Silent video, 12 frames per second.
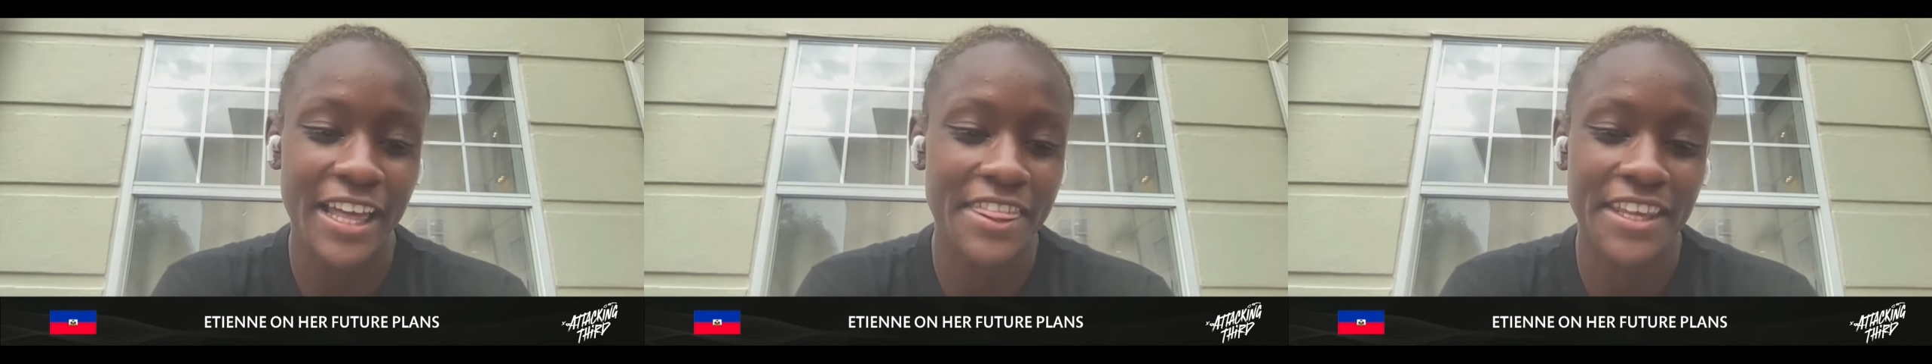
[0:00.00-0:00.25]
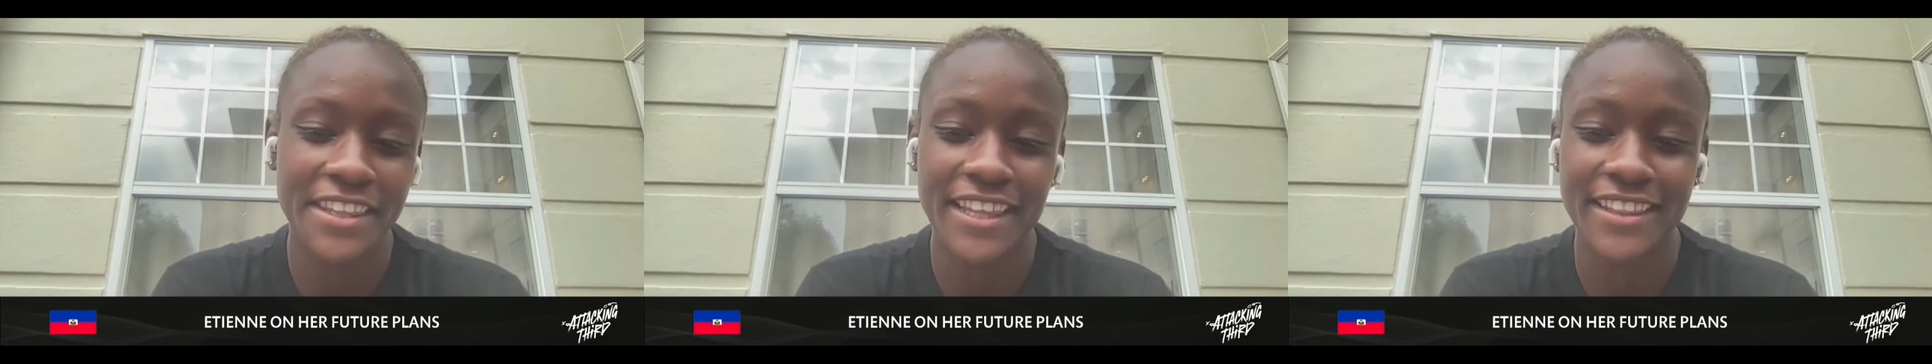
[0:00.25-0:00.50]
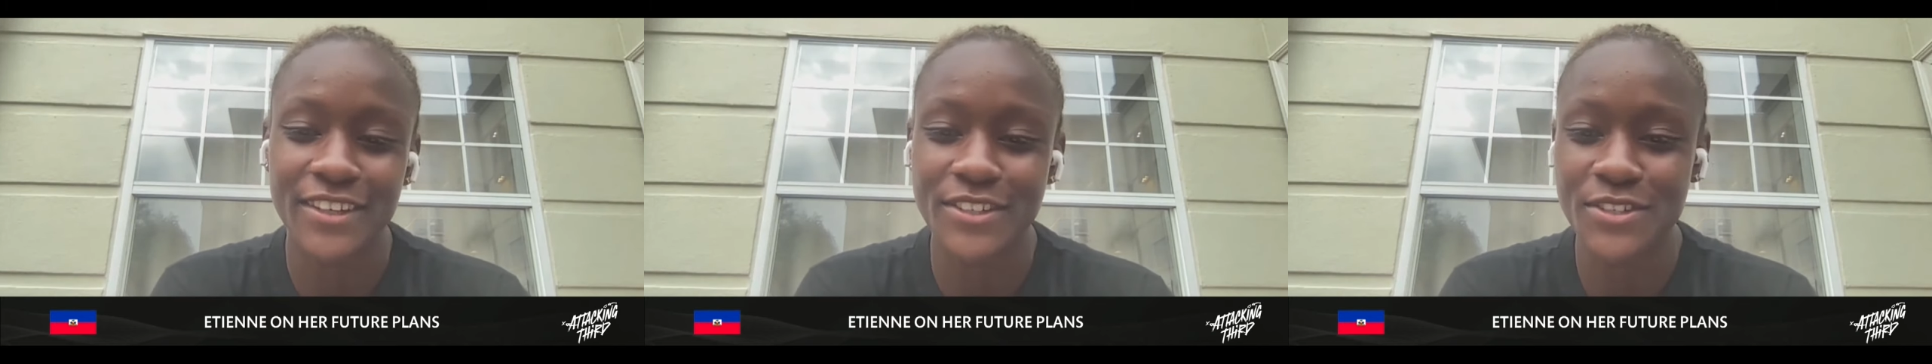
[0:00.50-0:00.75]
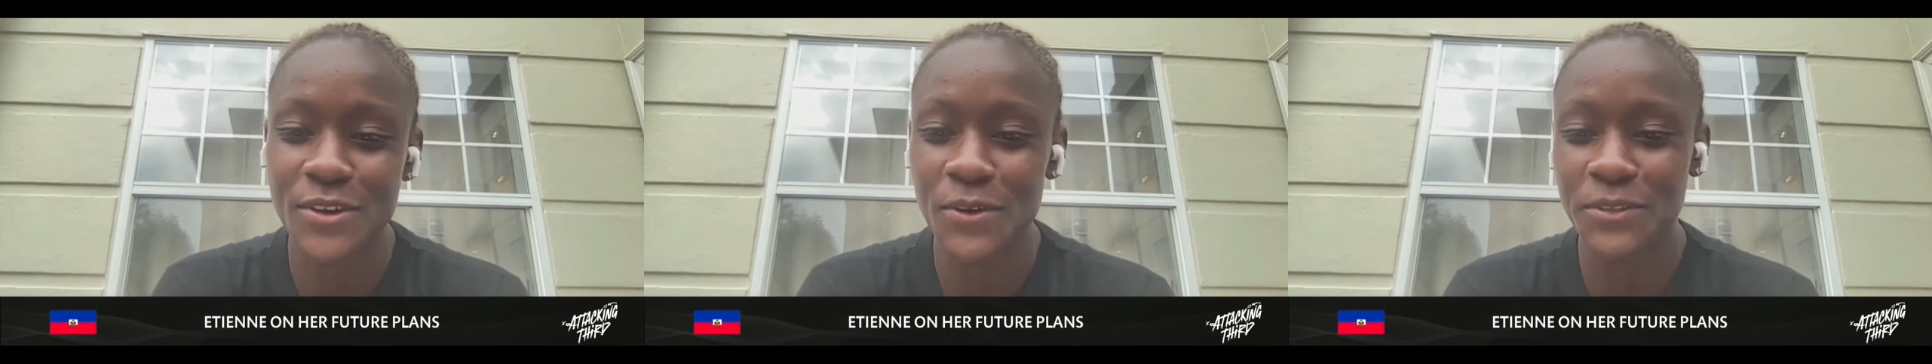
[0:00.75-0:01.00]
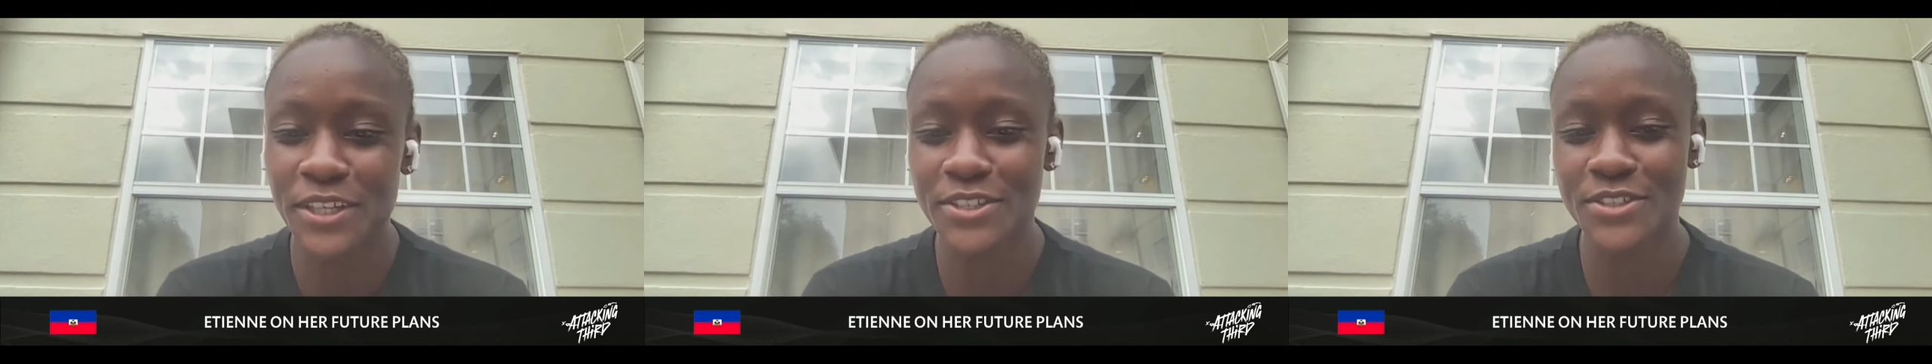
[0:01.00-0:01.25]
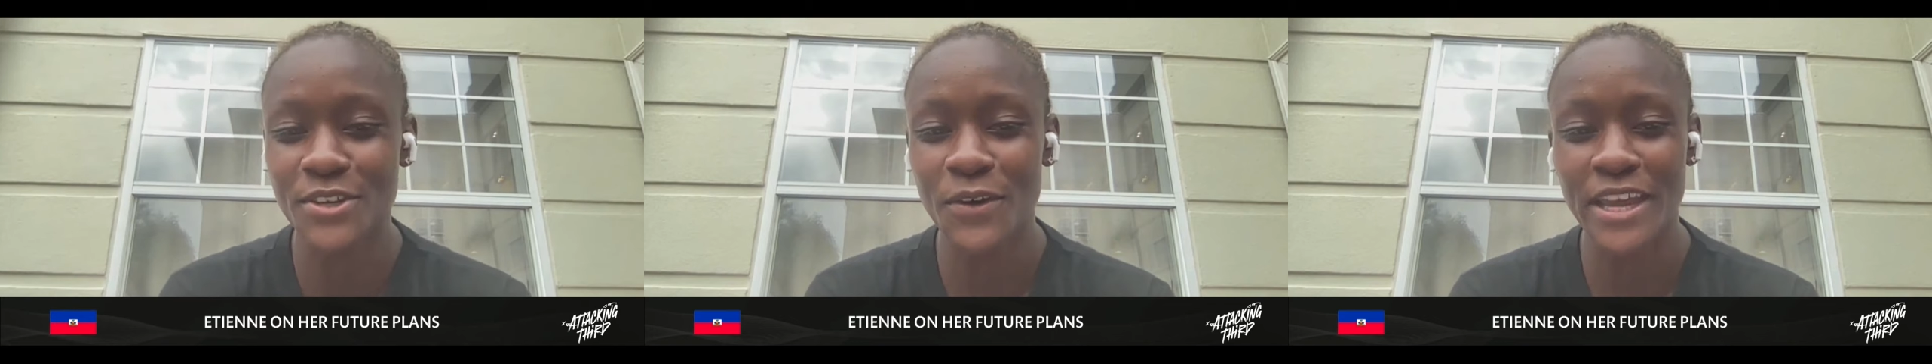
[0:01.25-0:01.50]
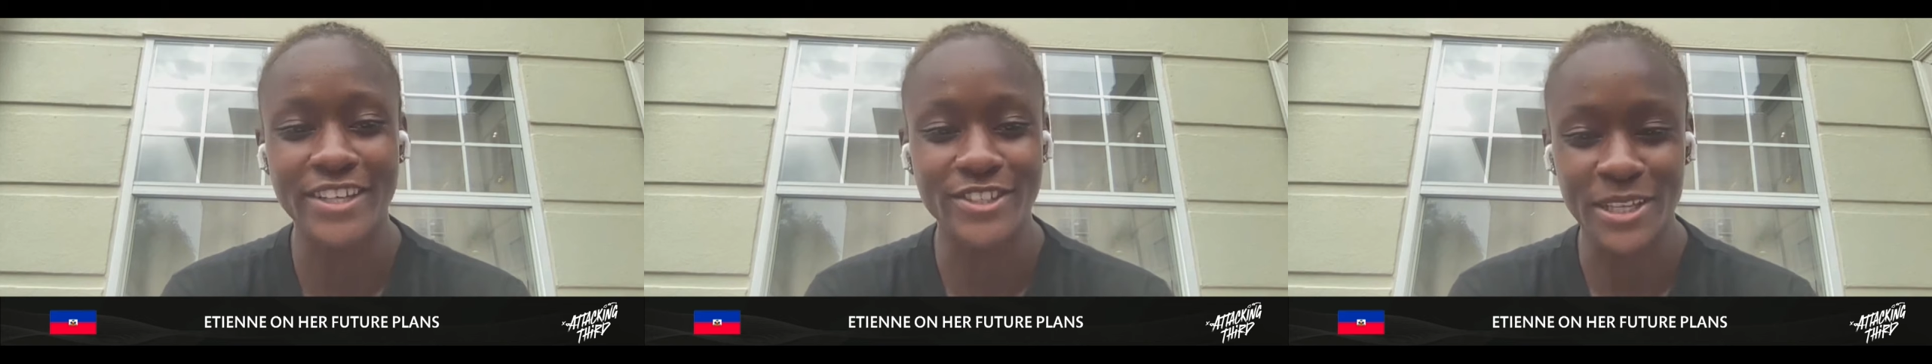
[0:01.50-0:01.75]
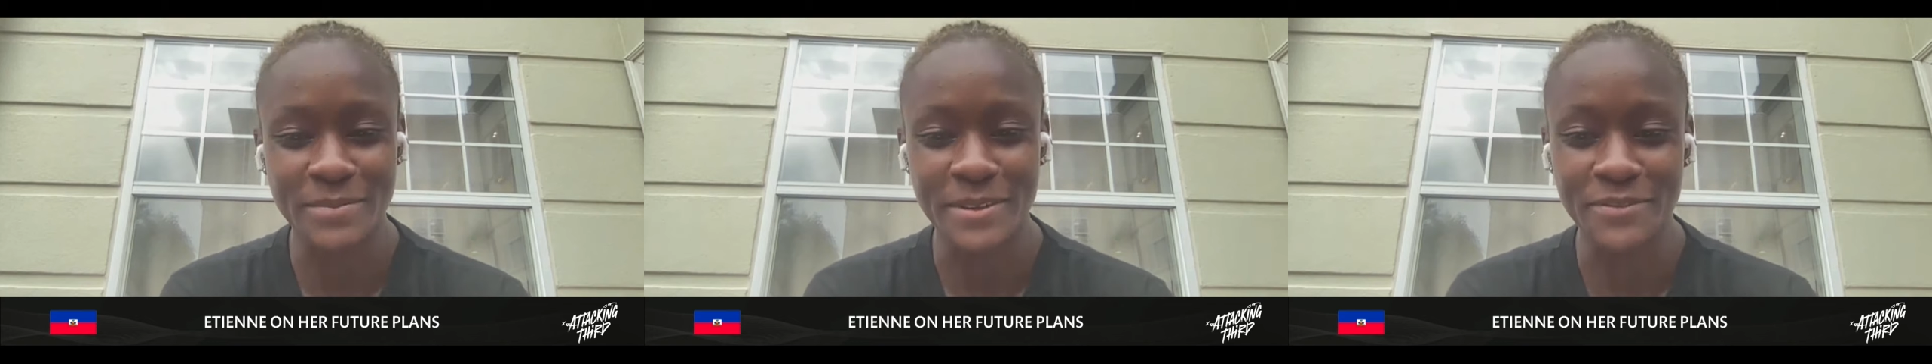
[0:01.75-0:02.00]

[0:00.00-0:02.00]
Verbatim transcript: I, I, think that there's no there's no age